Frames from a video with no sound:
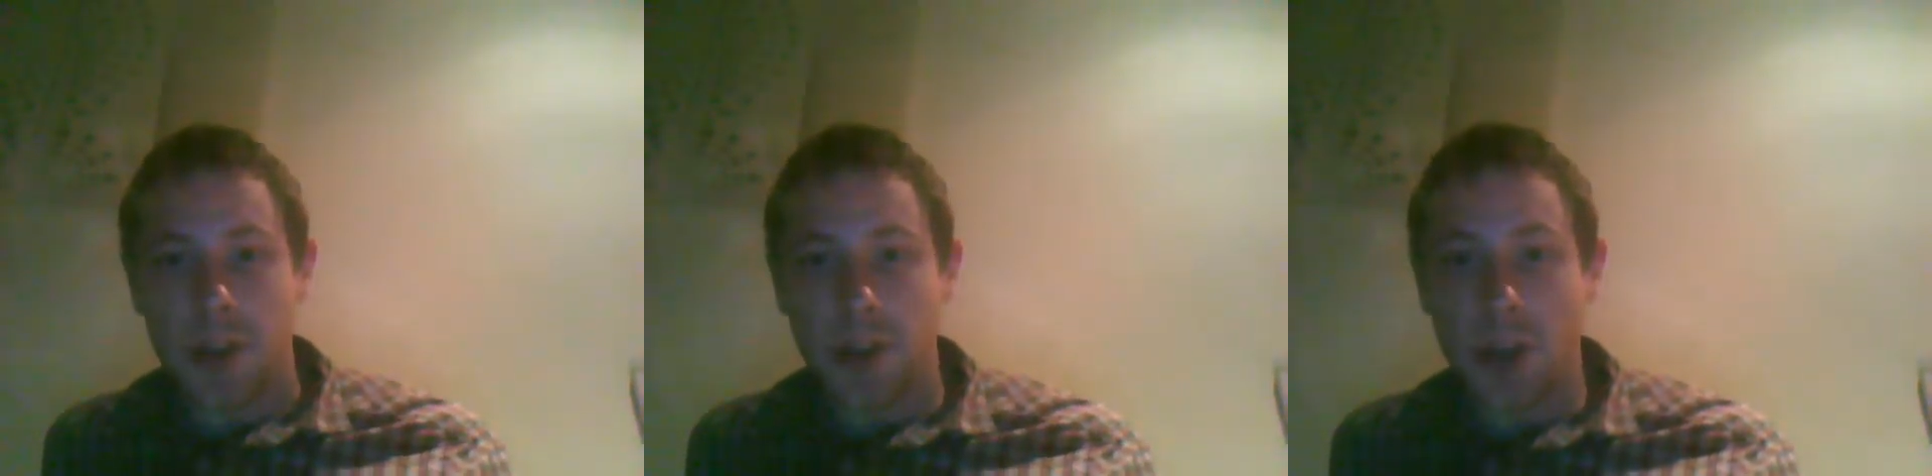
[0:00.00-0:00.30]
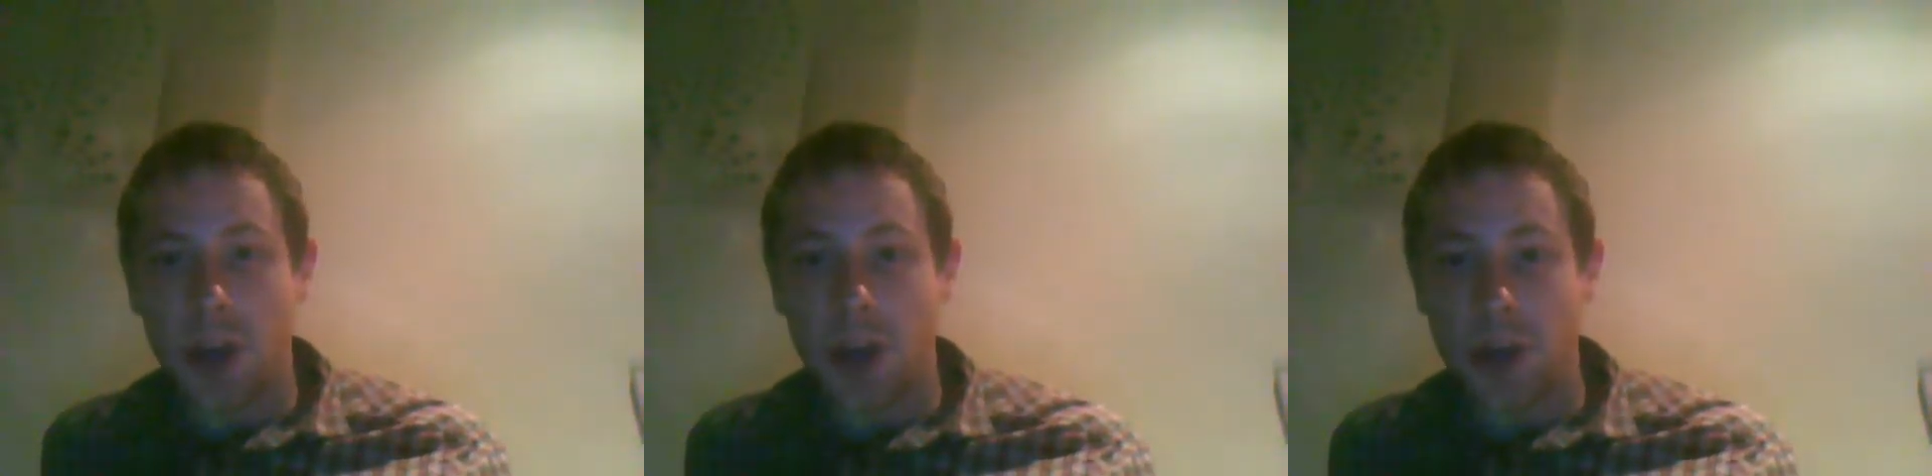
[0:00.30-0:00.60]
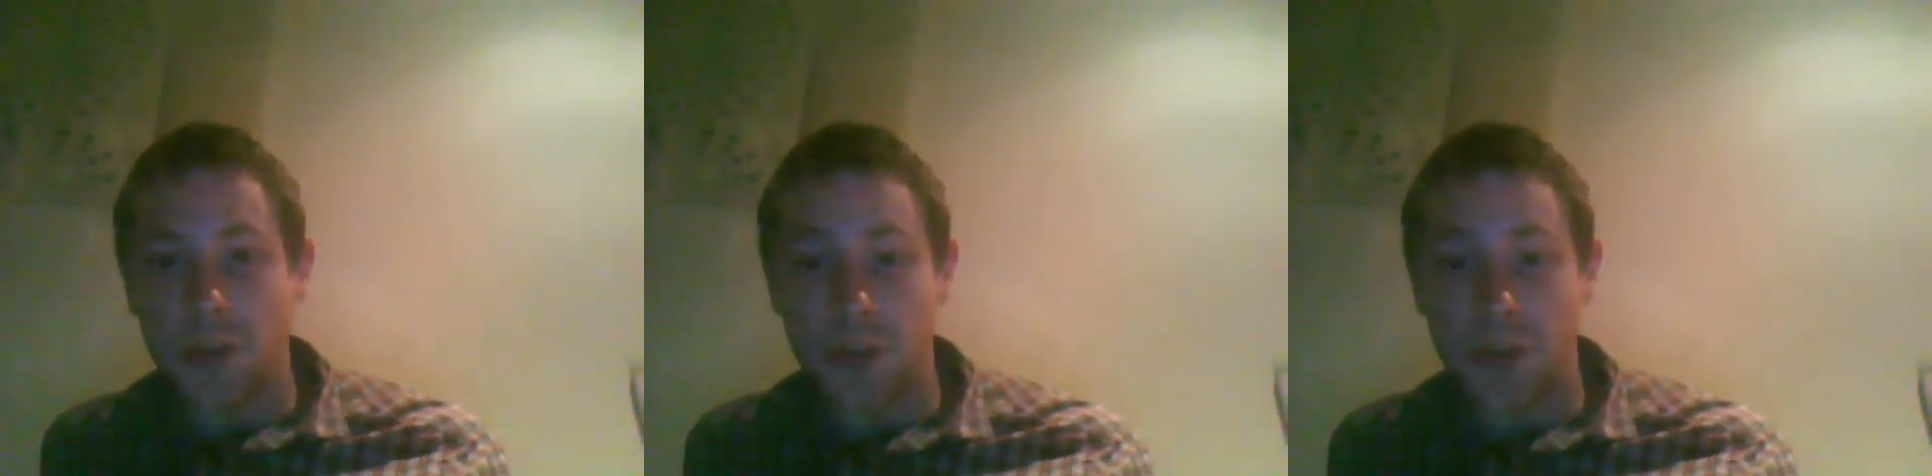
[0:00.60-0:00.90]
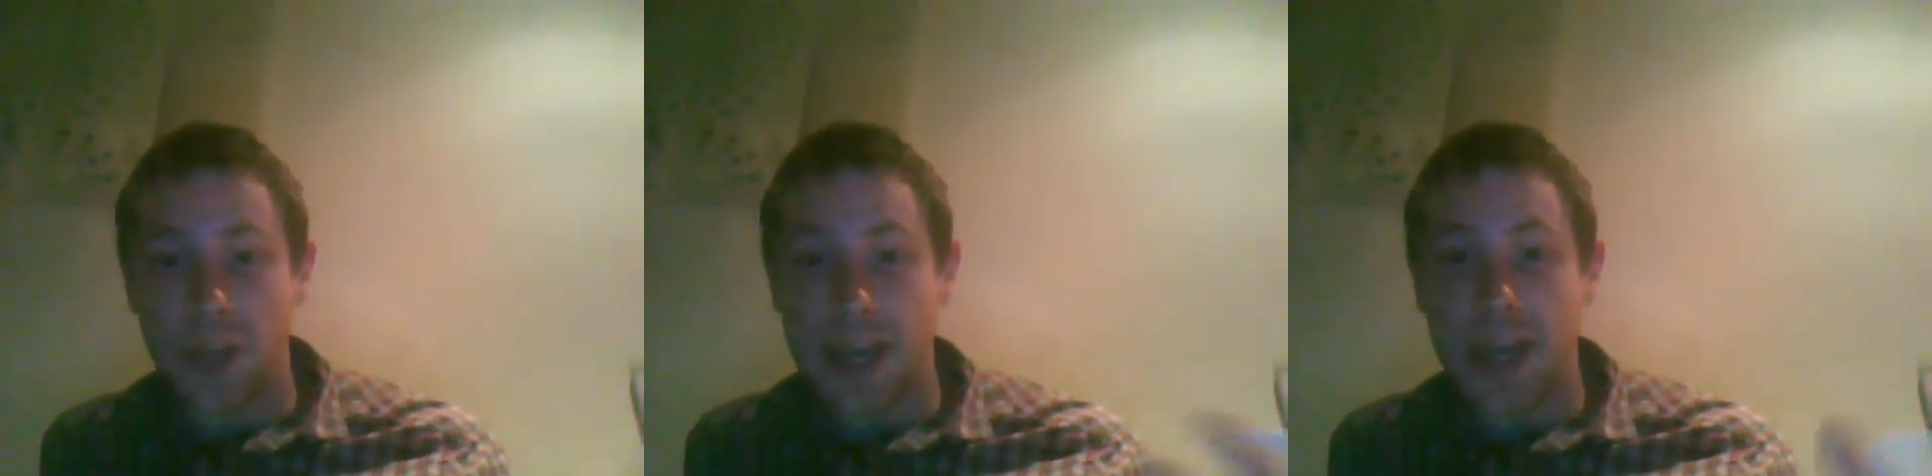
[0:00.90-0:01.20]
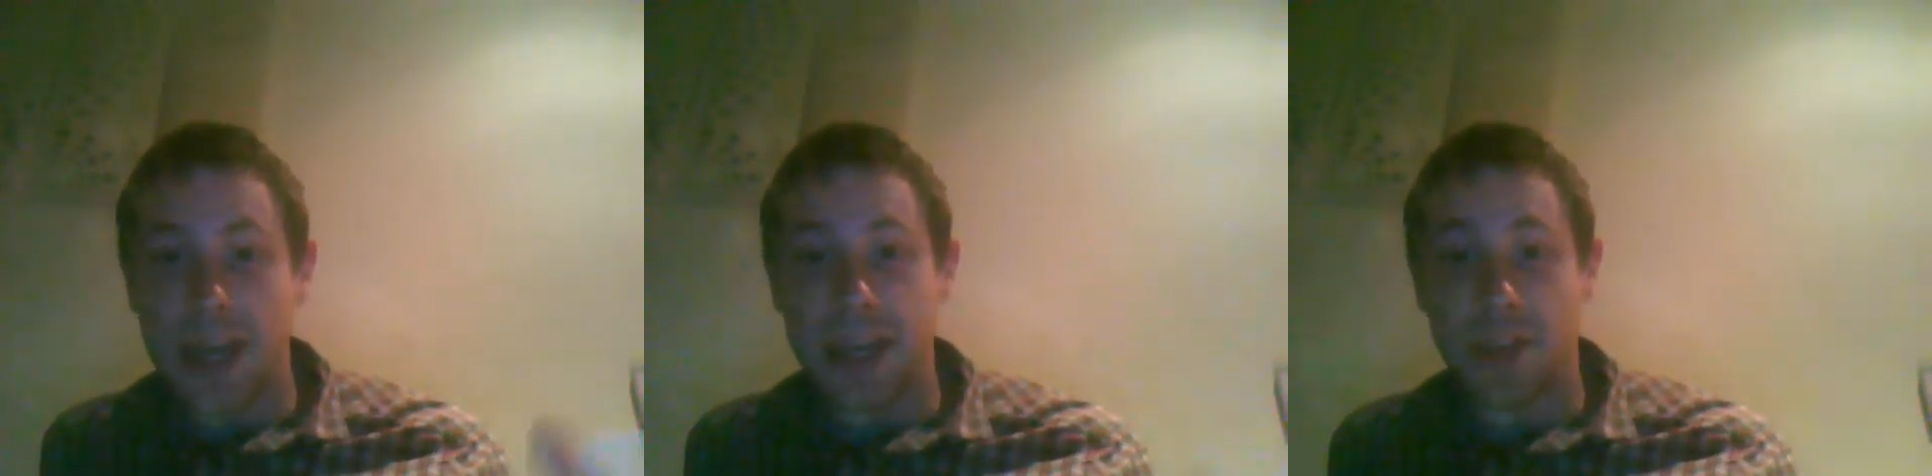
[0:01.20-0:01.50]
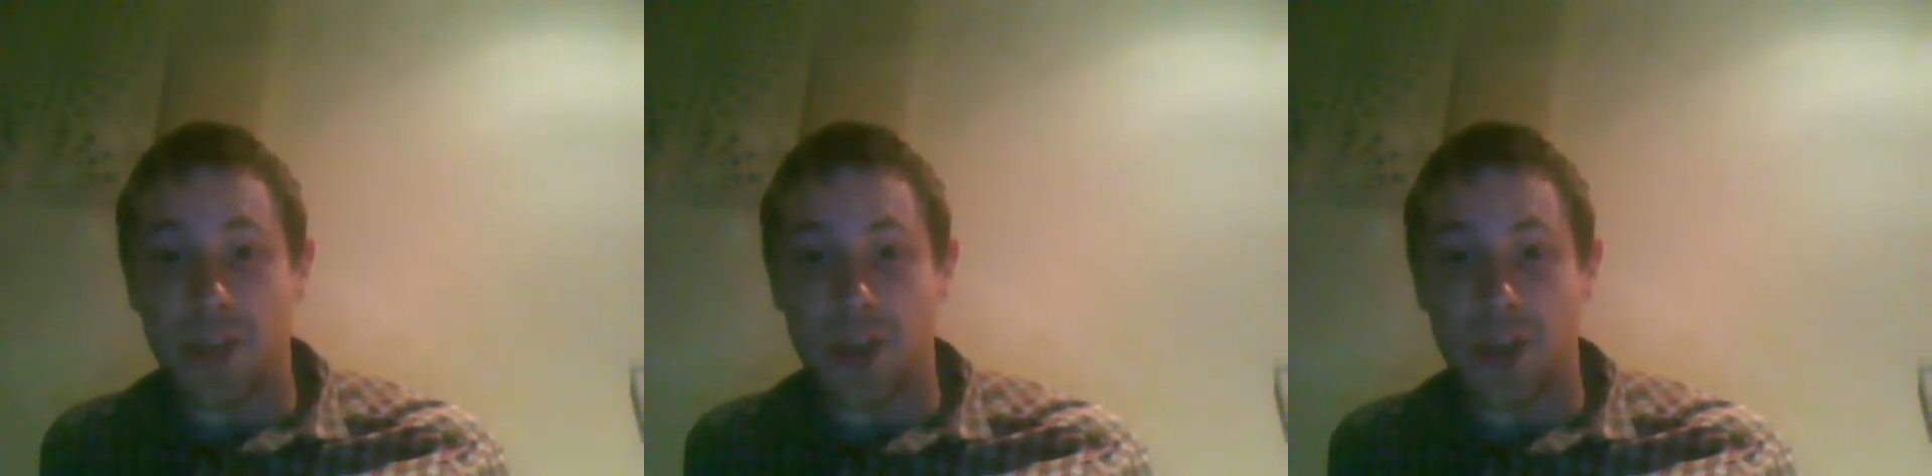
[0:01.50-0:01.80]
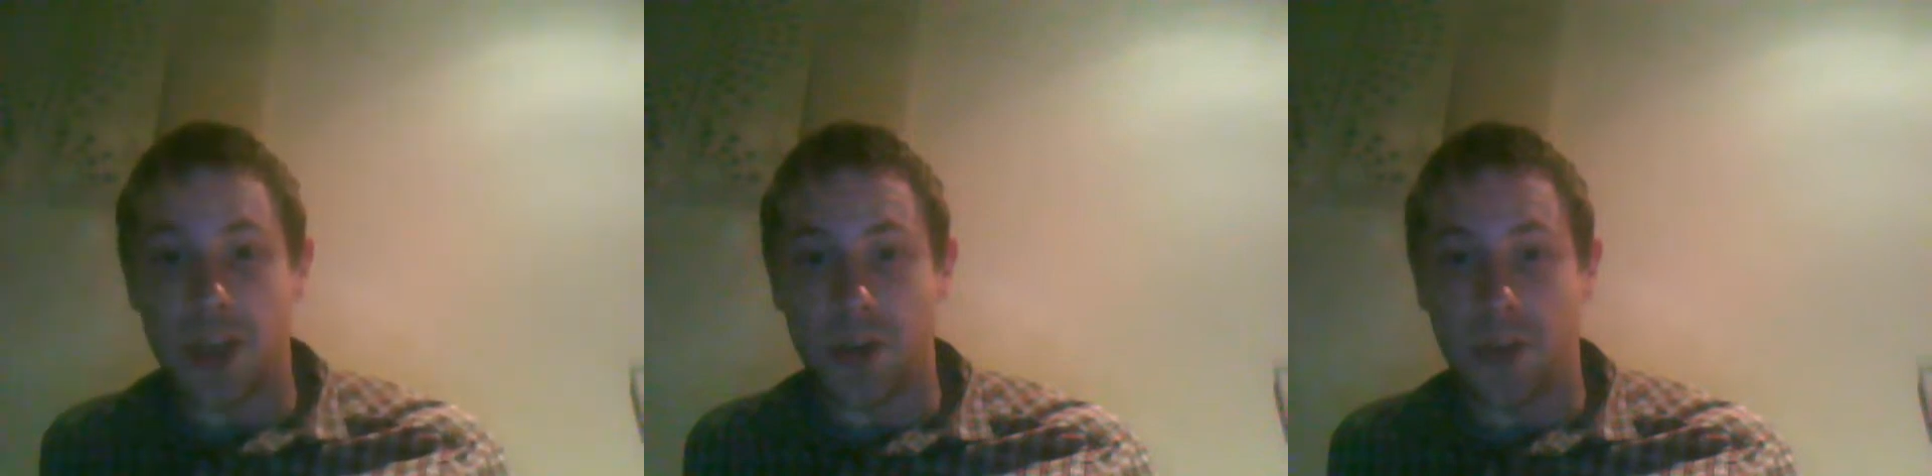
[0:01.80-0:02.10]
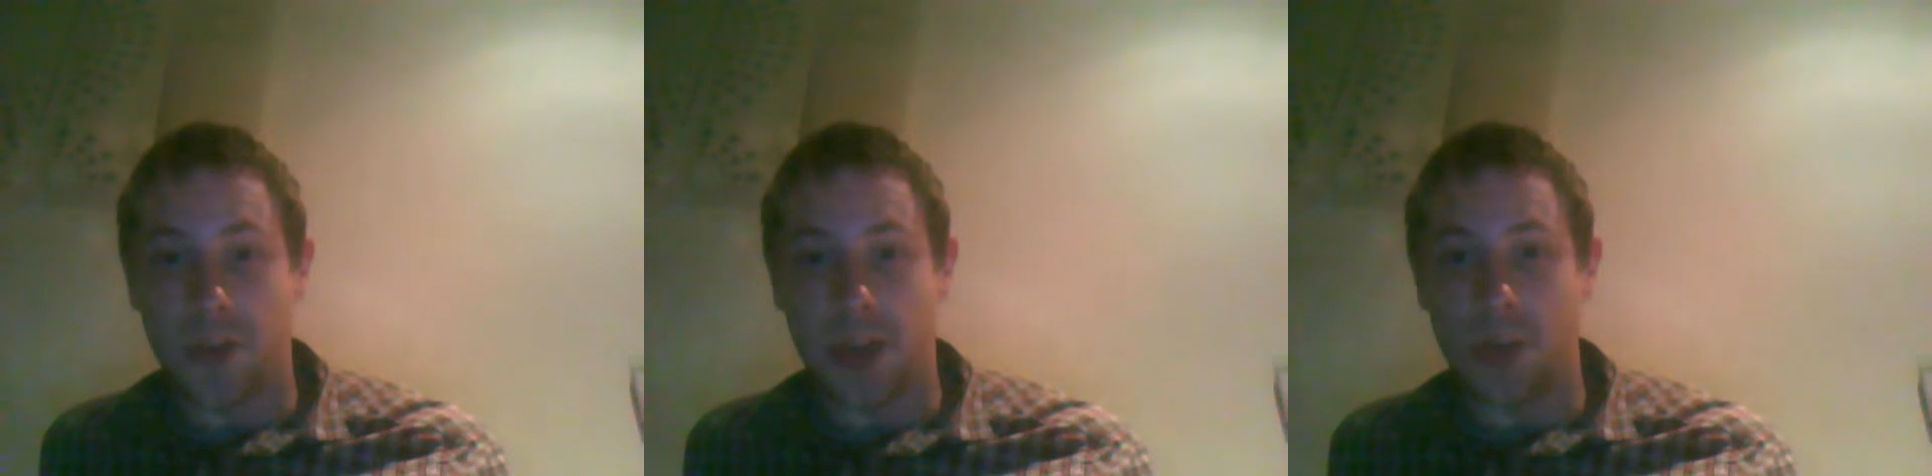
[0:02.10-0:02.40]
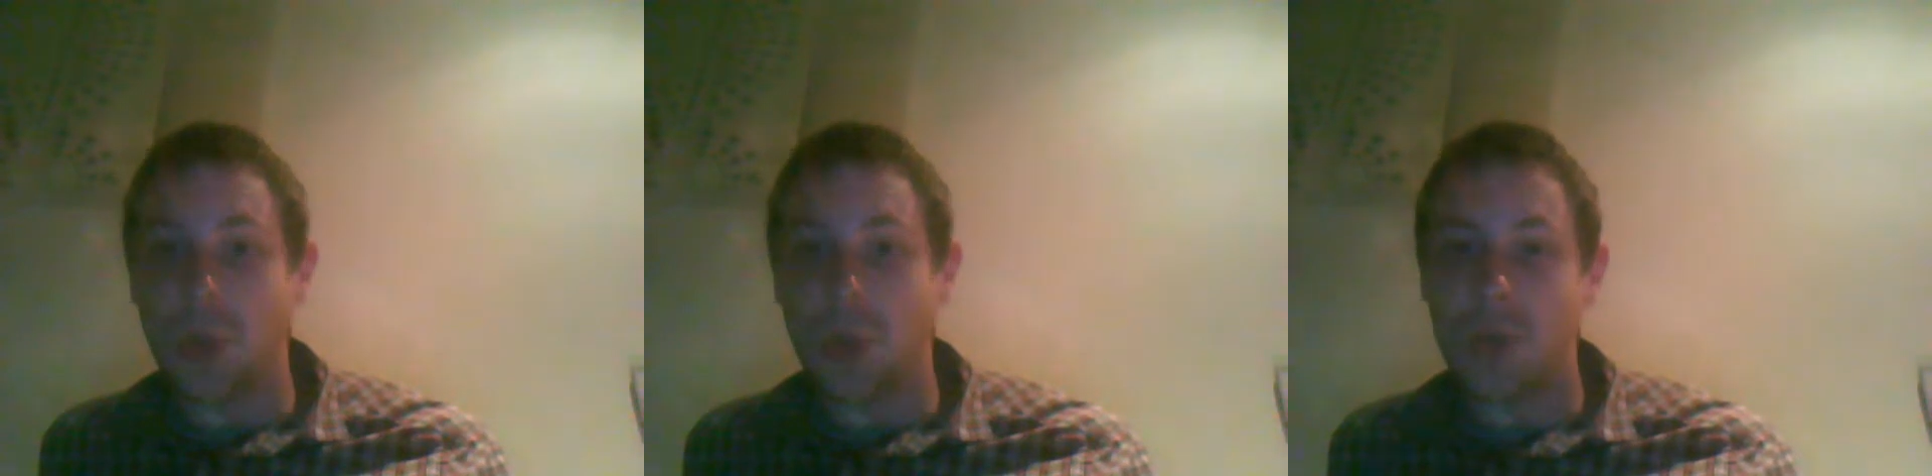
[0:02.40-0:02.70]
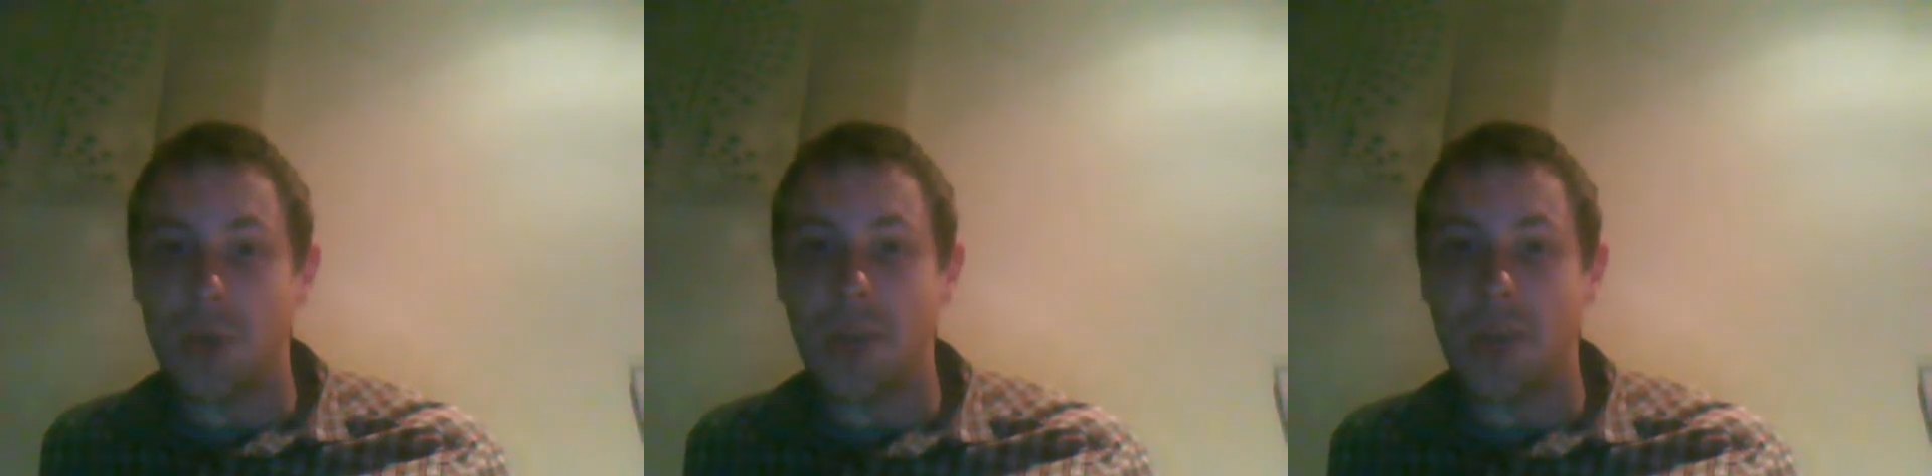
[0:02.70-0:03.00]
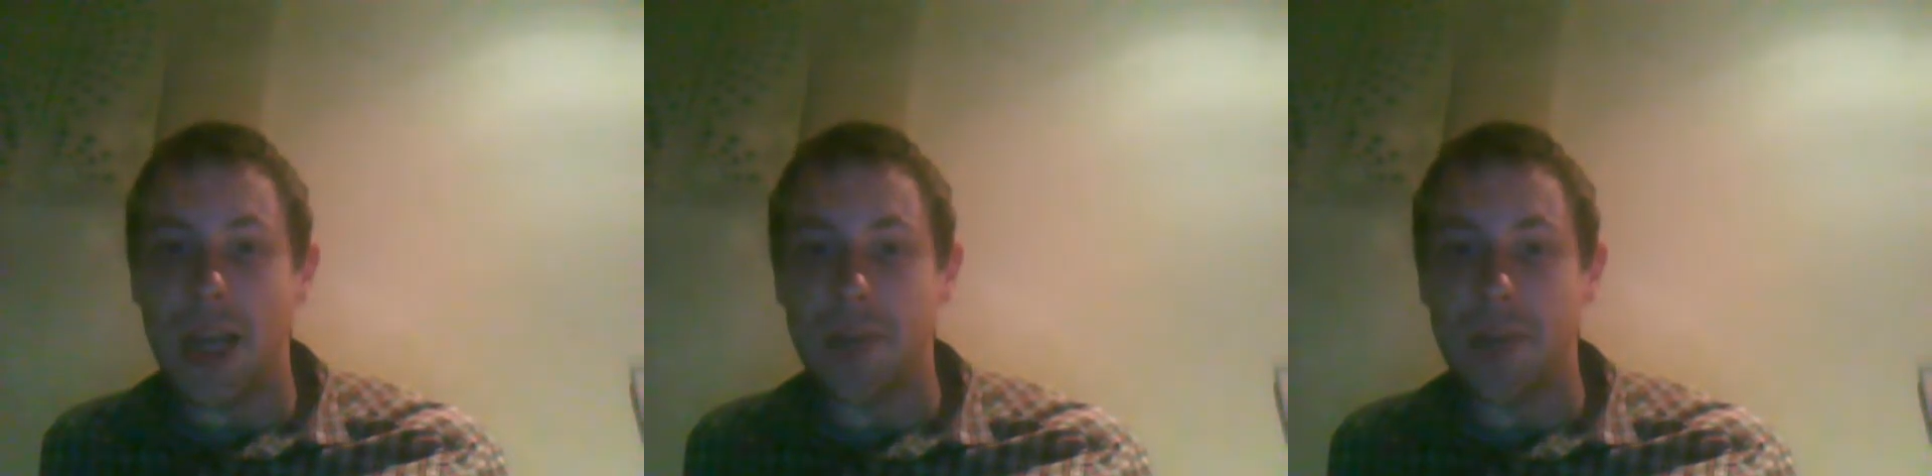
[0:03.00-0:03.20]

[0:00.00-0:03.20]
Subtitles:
You can't neglect a child that when you